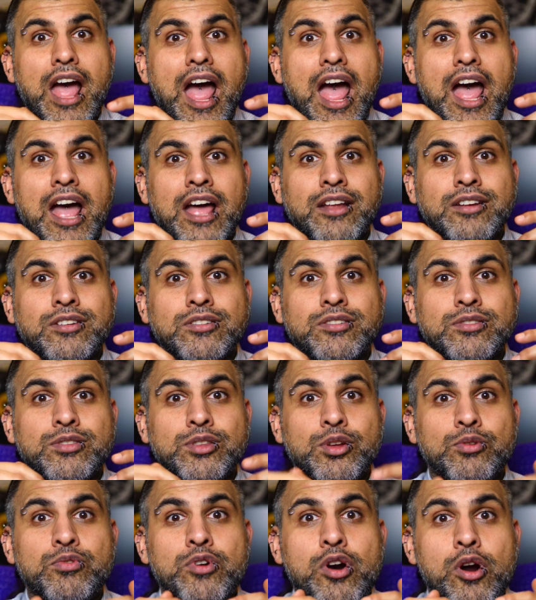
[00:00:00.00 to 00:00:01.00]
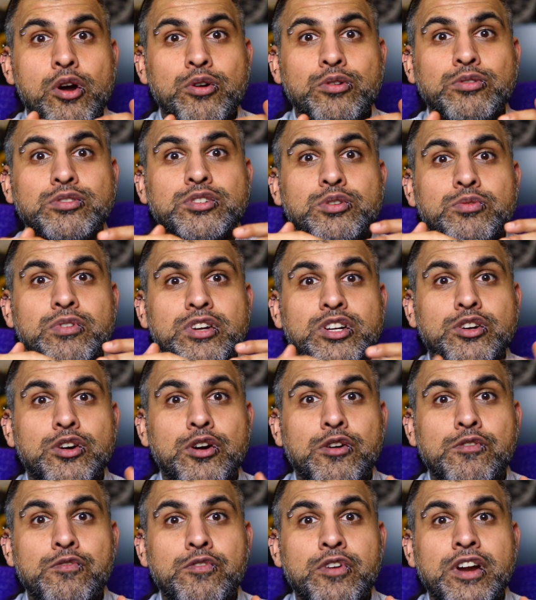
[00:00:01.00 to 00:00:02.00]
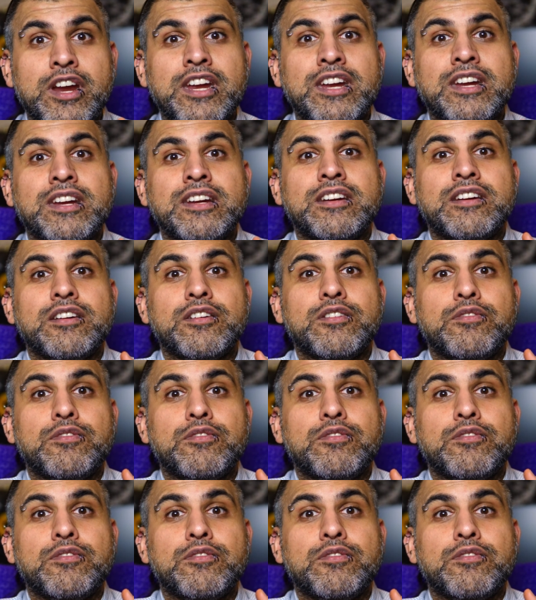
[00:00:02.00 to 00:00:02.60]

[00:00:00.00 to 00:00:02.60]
and the road to recovering